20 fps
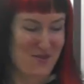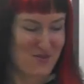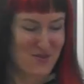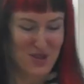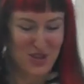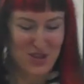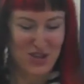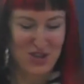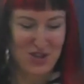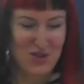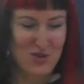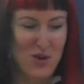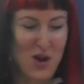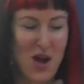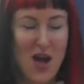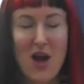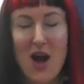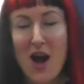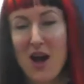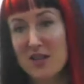which
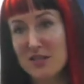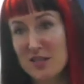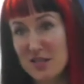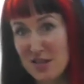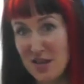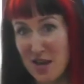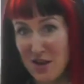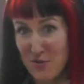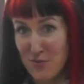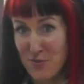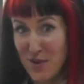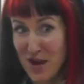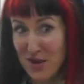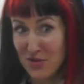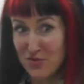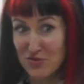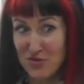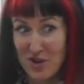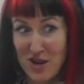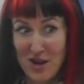I did have a
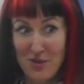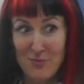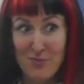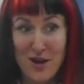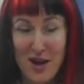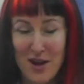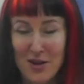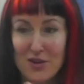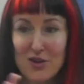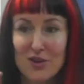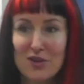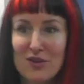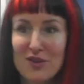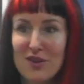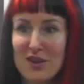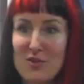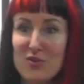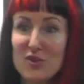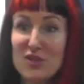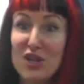backdrop,
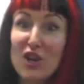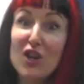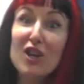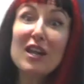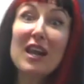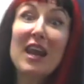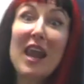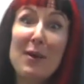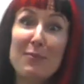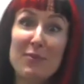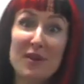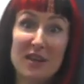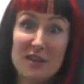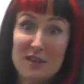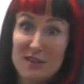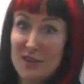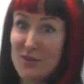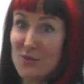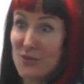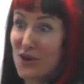it was a lot of
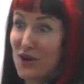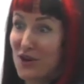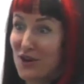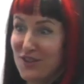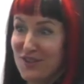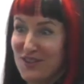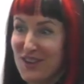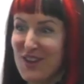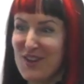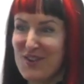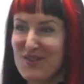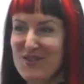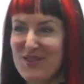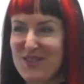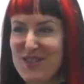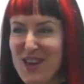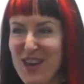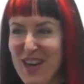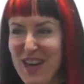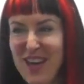clapping that we're on with
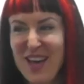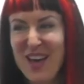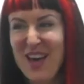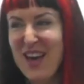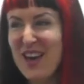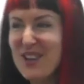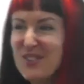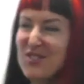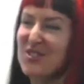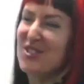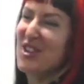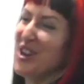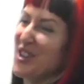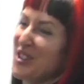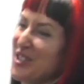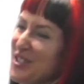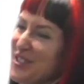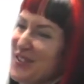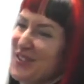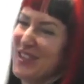the
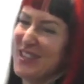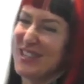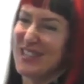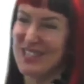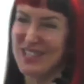introduction of this